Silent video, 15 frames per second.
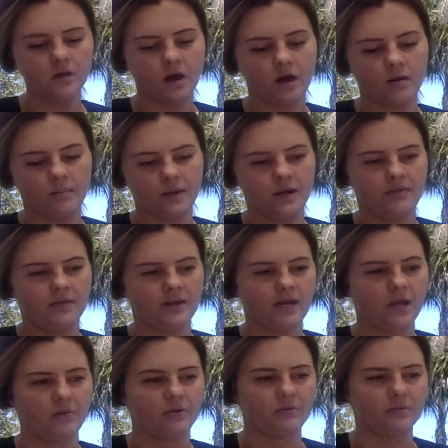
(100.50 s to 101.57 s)
and then
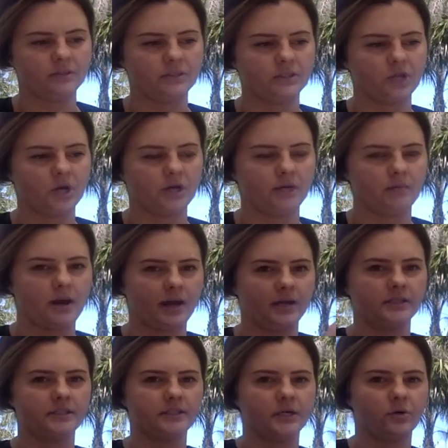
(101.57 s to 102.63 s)
I would be starting
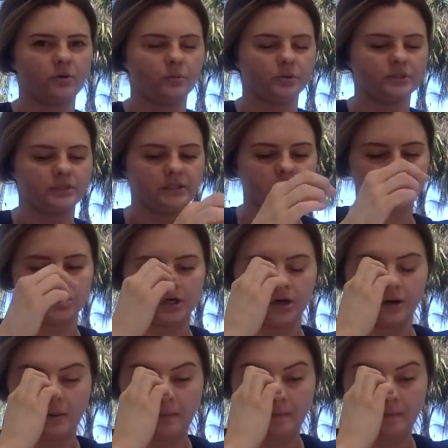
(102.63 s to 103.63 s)
my sterile procedure.